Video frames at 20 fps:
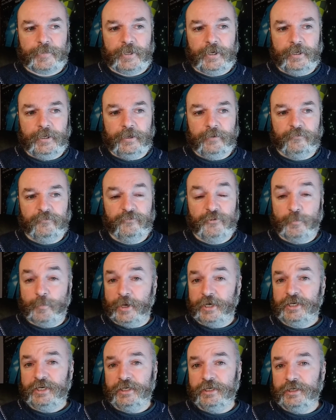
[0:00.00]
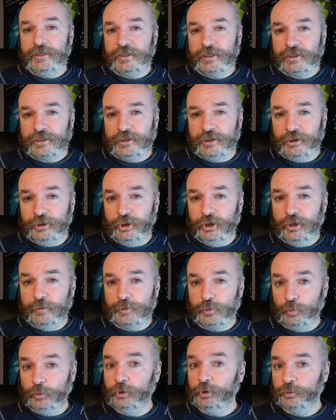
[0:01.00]
For many years, actually,
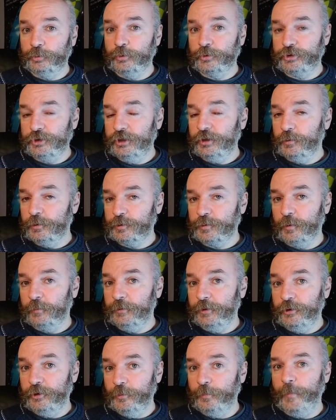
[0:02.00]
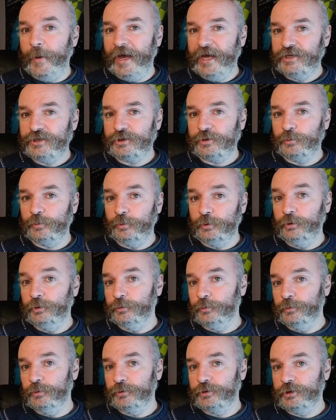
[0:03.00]
GURPS World War II was probably the best
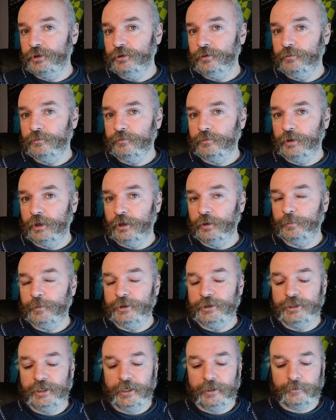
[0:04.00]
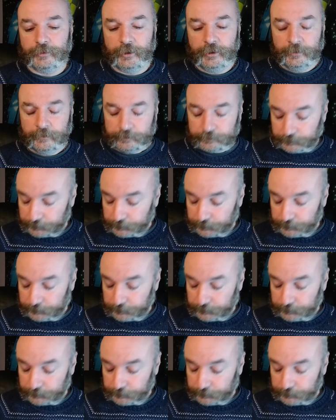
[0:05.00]
World War II RPG out there.